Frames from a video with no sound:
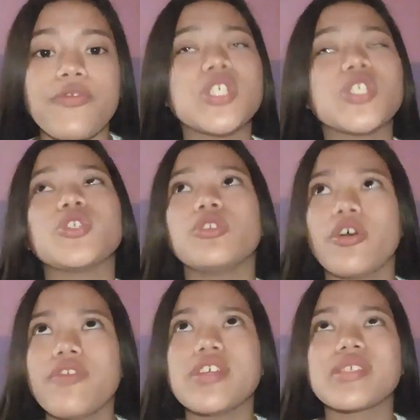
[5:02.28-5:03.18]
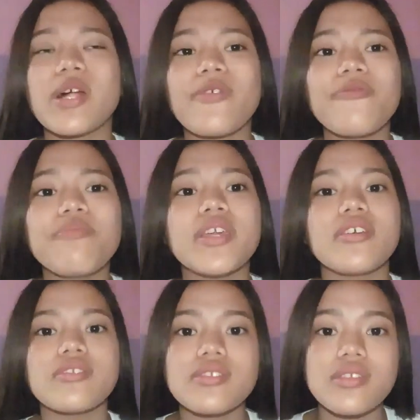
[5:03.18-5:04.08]
always selfish to love
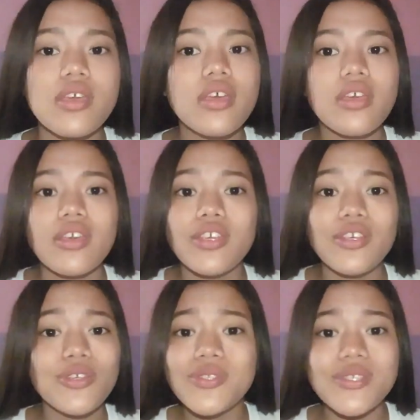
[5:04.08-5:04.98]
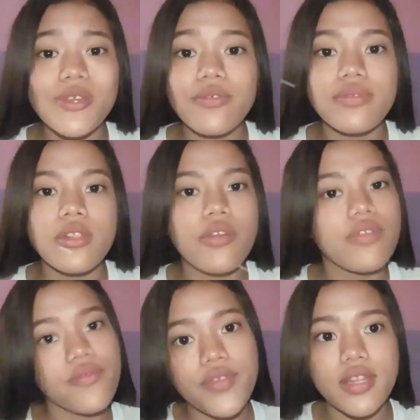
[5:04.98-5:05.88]
yourself because you
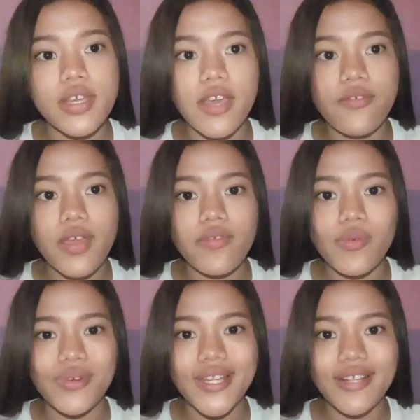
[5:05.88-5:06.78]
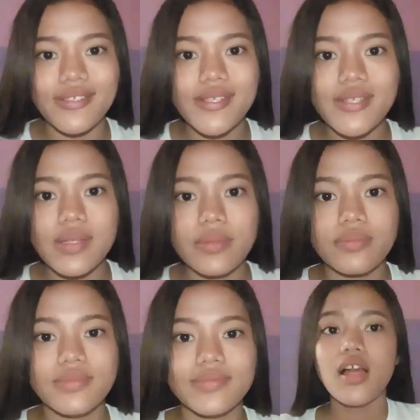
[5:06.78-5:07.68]
deserve the love you freely give everyone
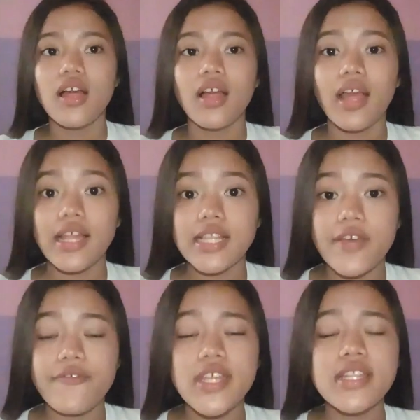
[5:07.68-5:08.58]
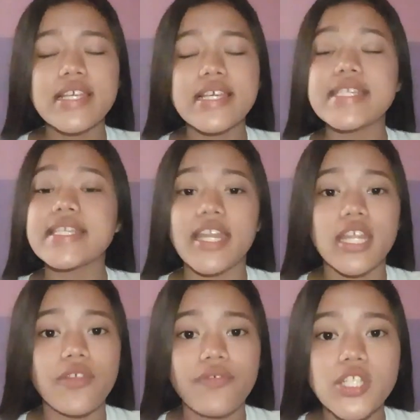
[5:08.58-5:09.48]
else.
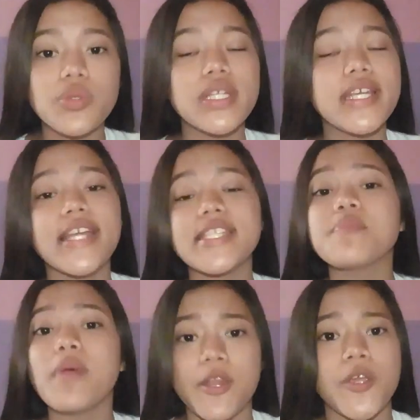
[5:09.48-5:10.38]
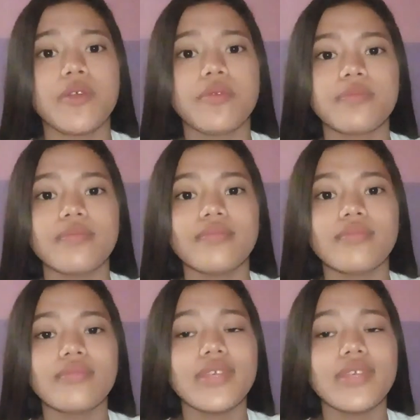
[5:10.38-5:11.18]
11 is that it eventually gets better.